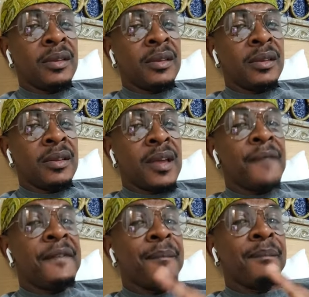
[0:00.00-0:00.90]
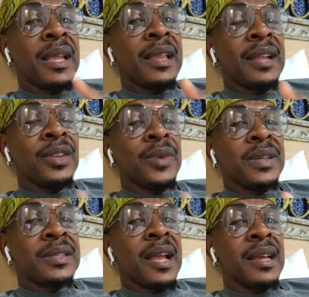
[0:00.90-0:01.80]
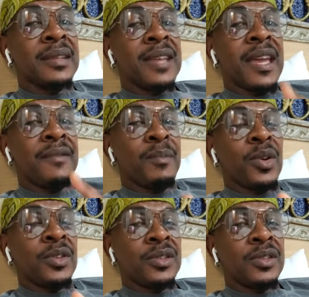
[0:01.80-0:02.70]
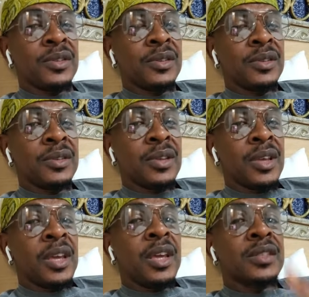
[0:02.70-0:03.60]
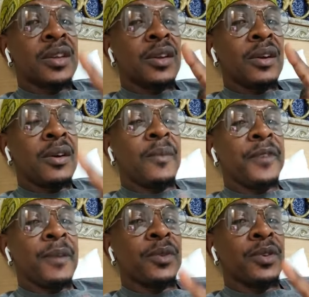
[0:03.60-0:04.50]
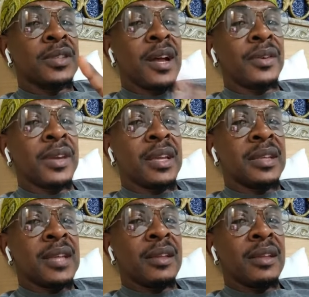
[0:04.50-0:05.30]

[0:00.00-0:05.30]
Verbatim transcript: of a million US dollars every month is going to come from those congregations